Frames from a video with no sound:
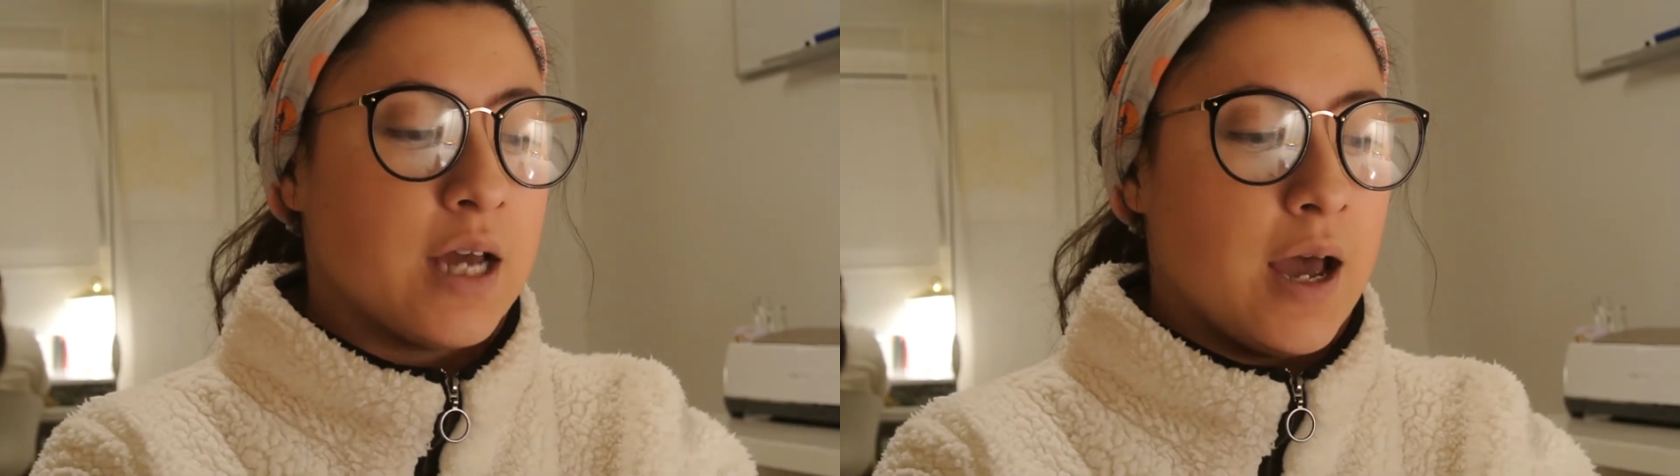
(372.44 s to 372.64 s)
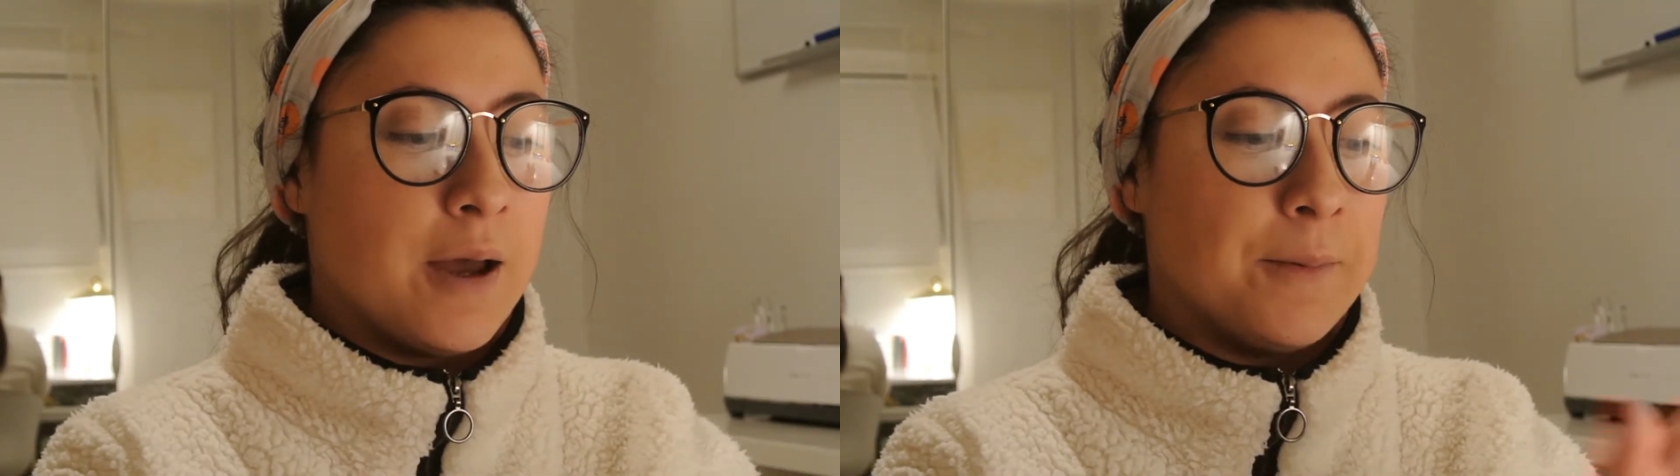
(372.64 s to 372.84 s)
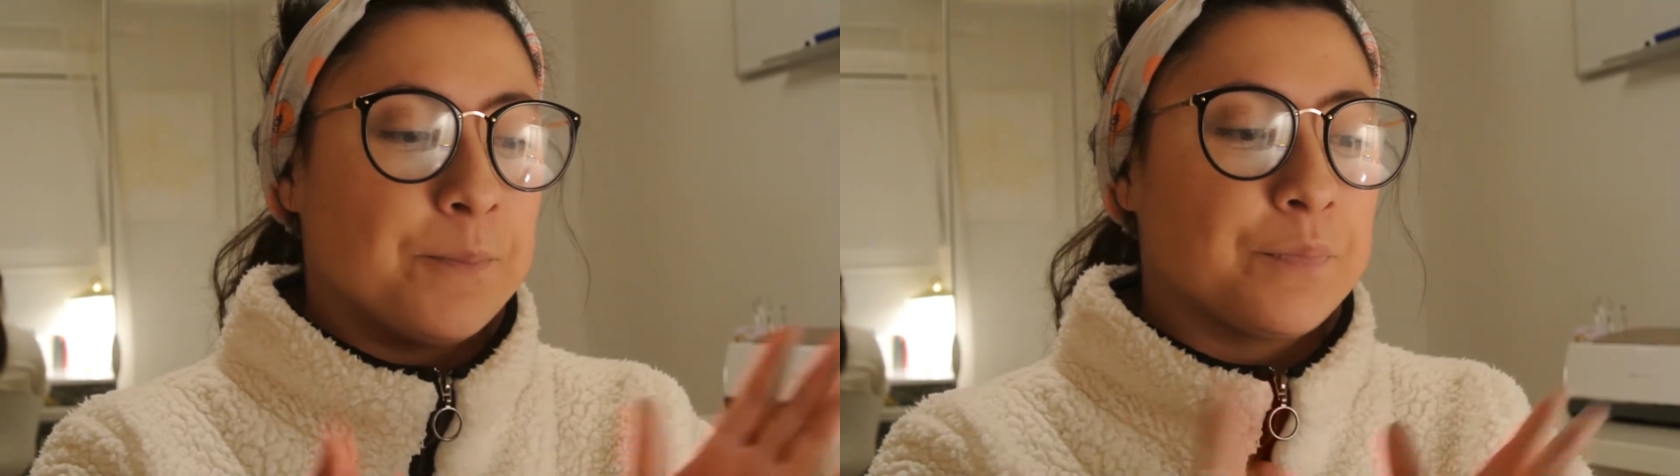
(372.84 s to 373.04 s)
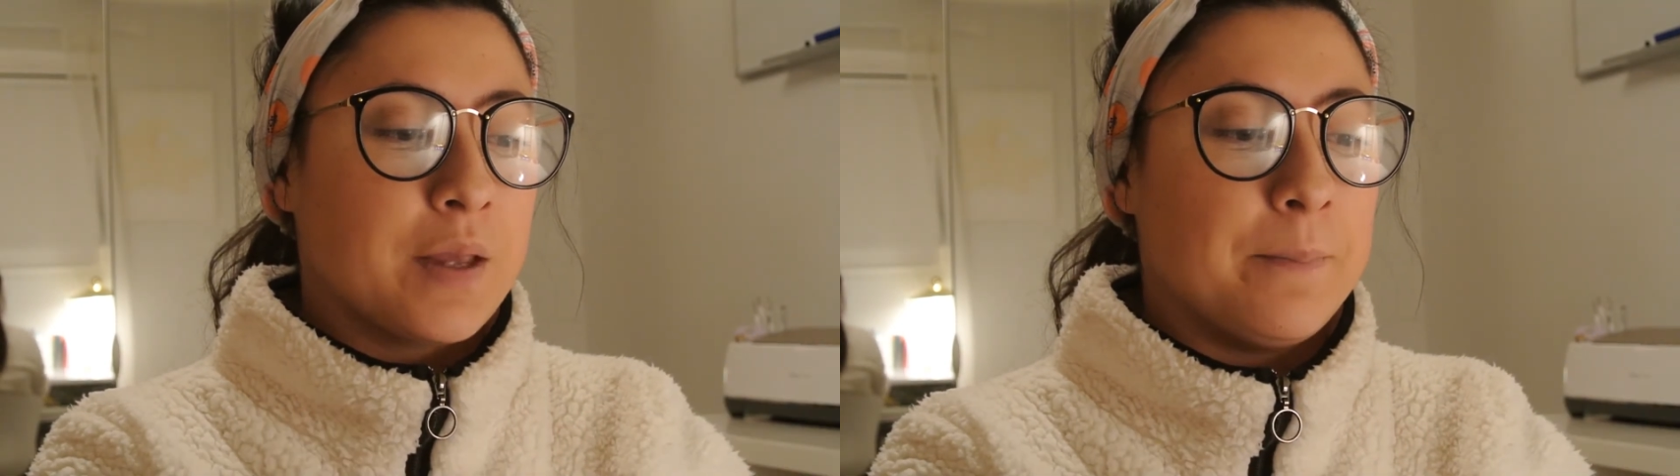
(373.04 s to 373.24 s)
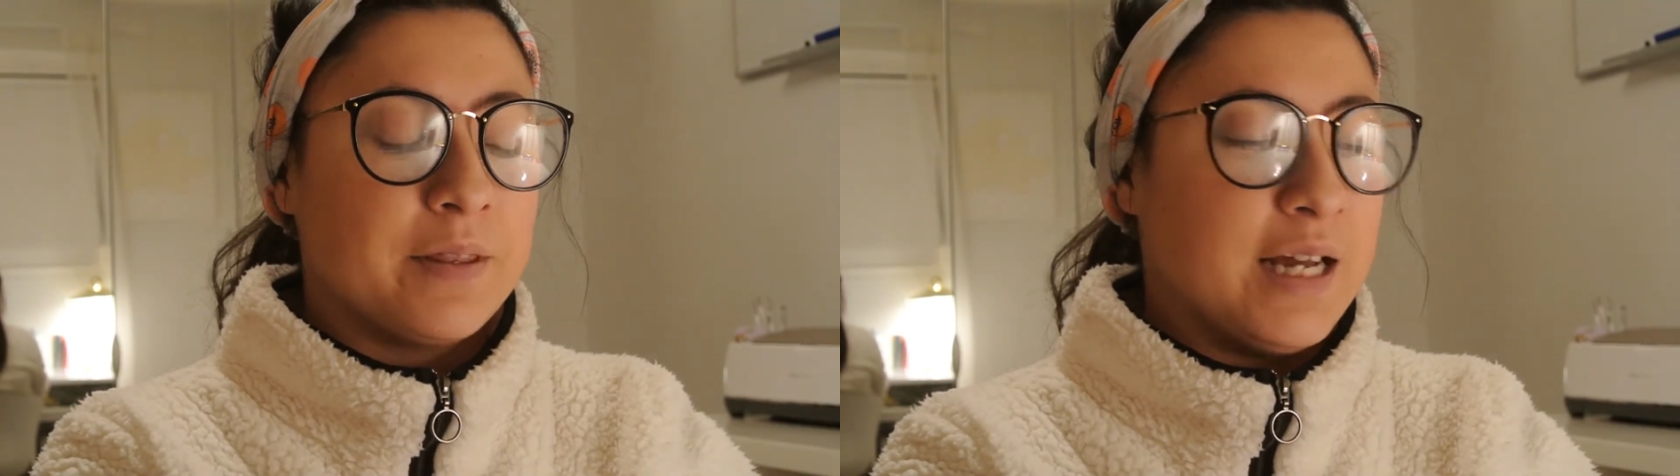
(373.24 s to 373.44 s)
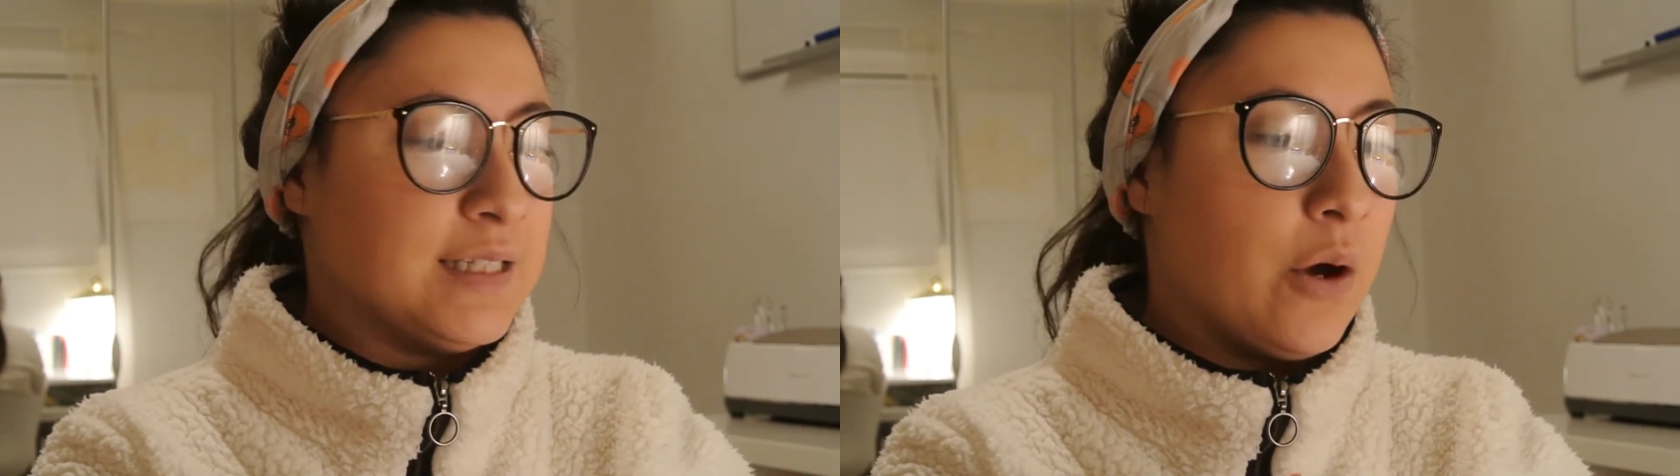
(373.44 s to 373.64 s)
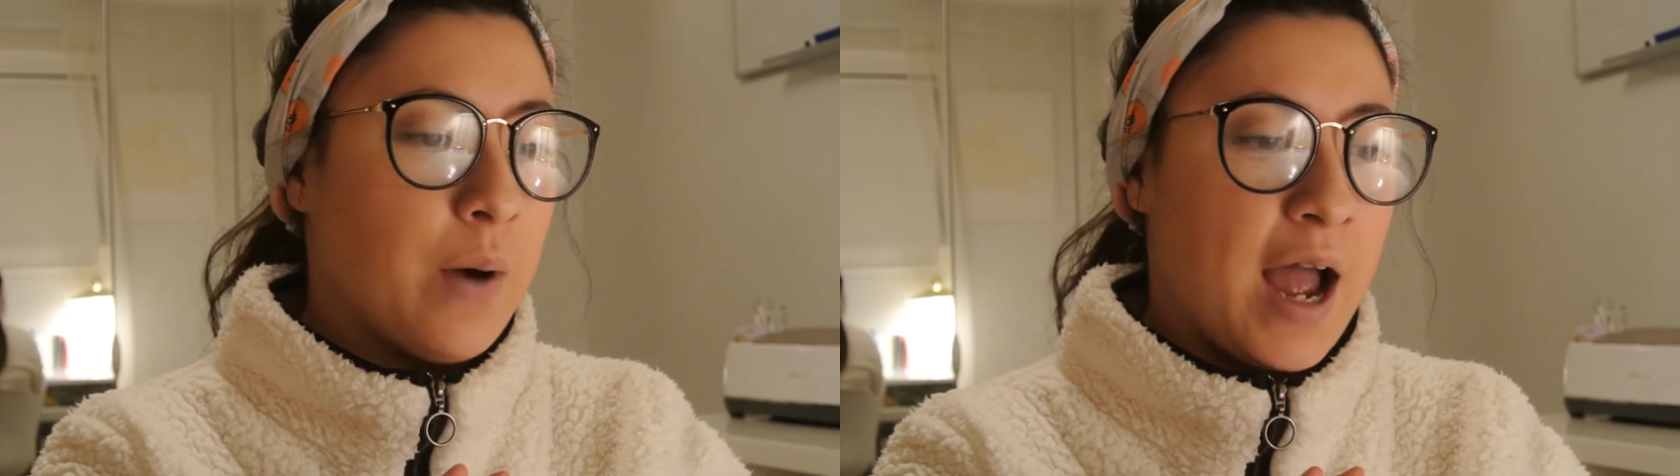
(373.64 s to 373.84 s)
but that's how